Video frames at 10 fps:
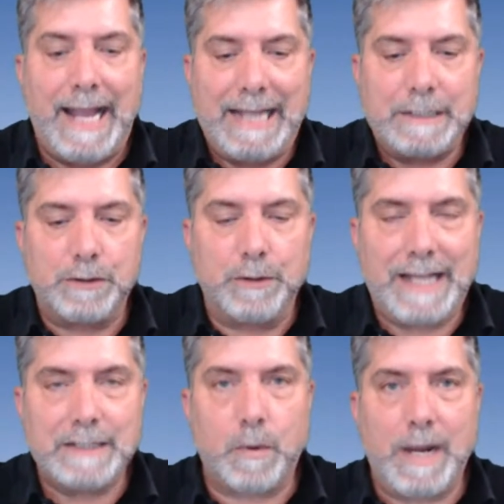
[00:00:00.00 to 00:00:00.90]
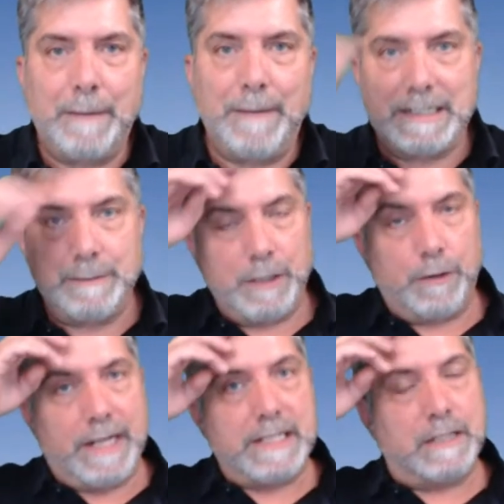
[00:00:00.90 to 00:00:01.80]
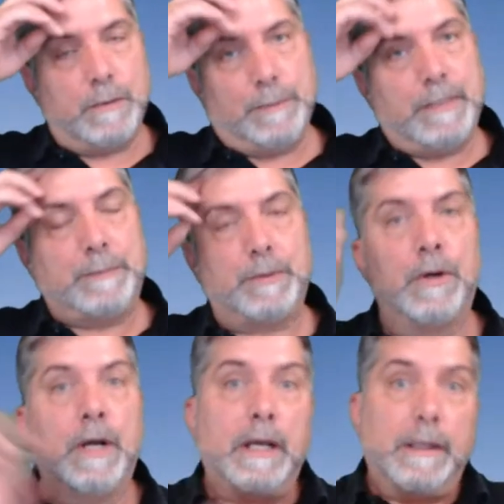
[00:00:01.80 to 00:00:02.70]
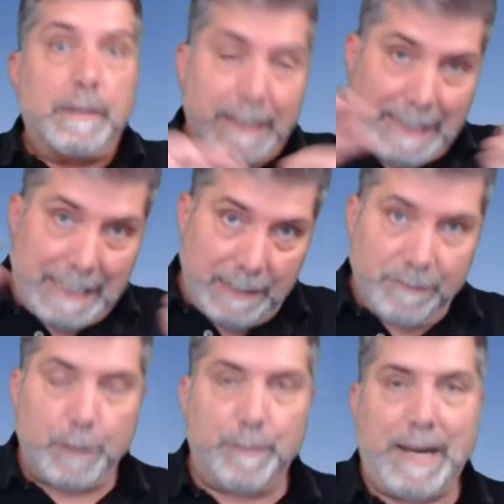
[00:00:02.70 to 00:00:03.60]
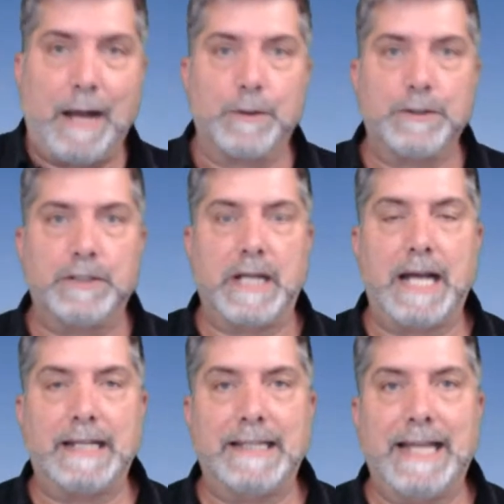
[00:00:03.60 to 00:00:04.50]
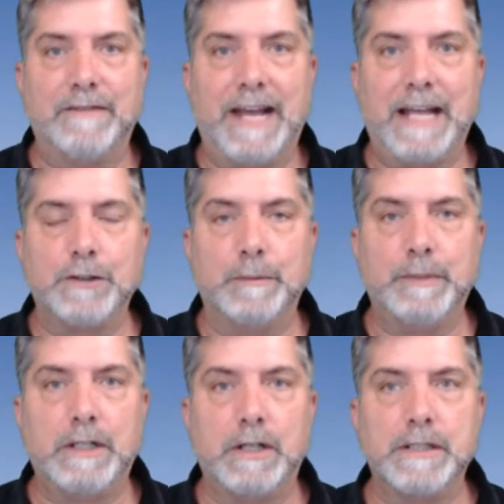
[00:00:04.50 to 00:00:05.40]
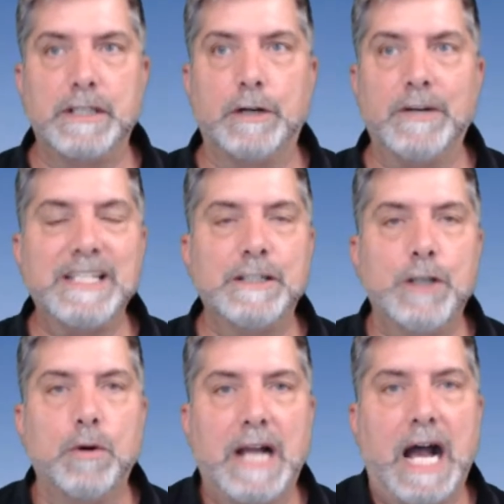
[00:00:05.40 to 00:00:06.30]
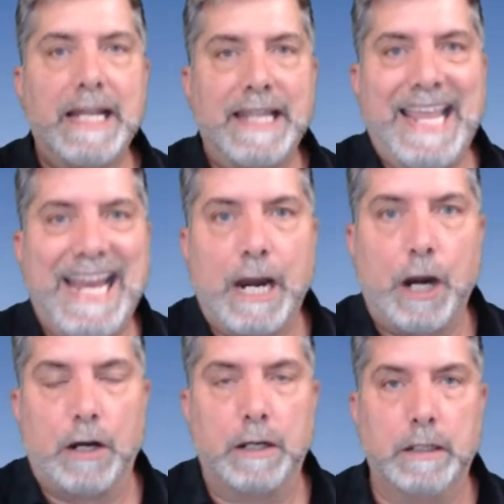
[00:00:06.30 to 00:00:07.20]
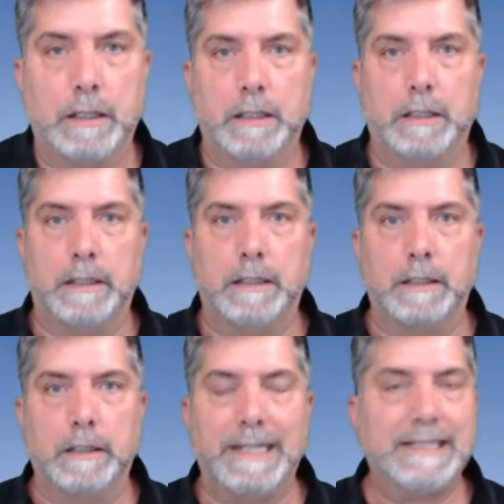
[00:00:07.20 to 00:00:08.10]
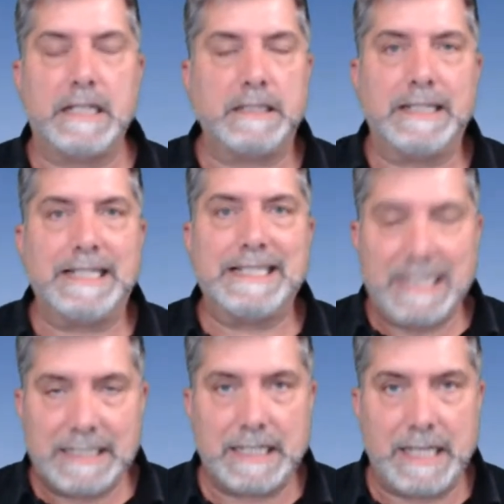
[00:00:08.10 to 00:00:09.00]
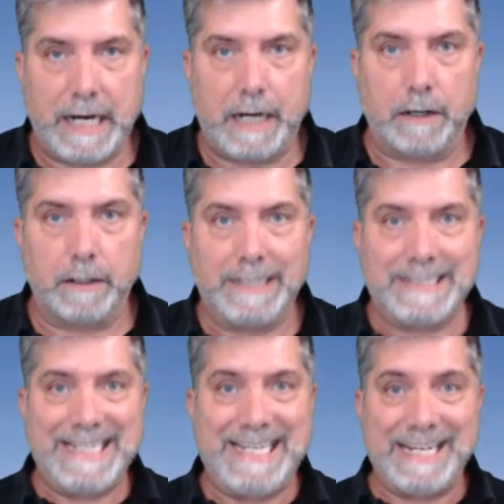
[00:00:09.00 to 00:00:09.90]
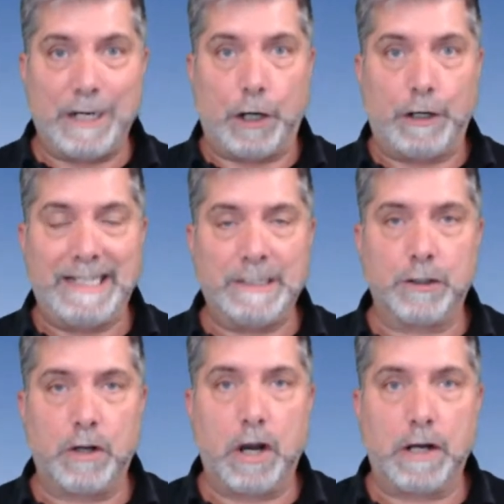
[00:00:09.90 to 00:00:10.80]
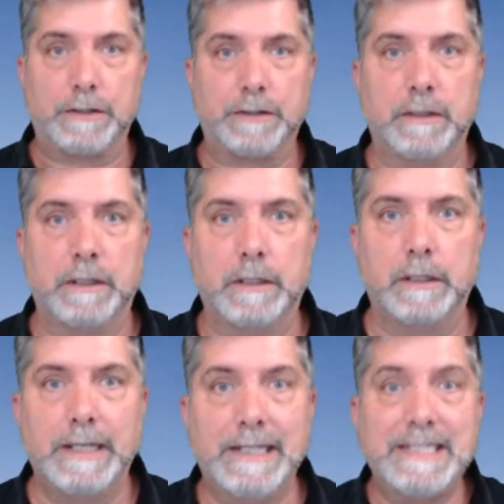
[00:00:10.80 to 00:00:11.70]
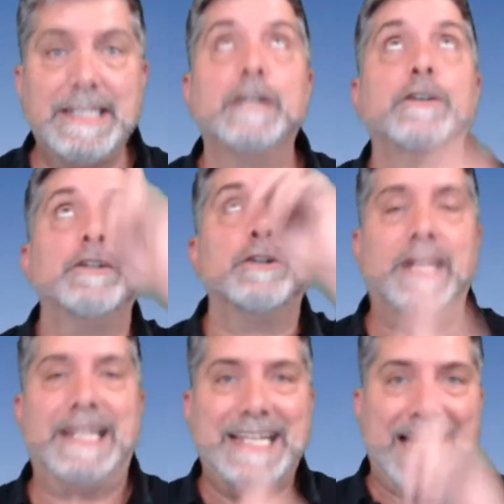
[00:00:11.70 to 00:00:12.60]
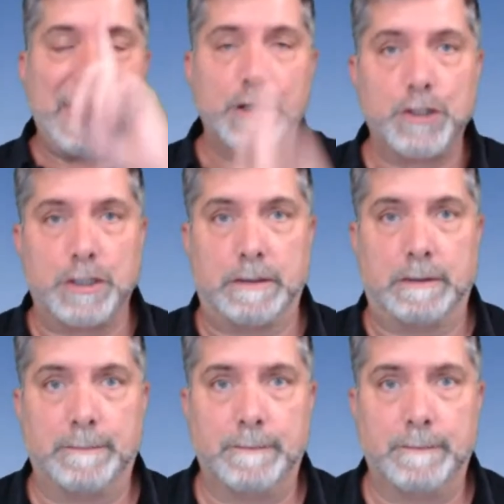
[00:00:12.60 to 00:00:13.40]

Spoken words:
And so that's why it makes me crazy when people give their power to God in that fashion, because there is no God there. It doesn't exist there. It's here in your heart. It's here in your connection.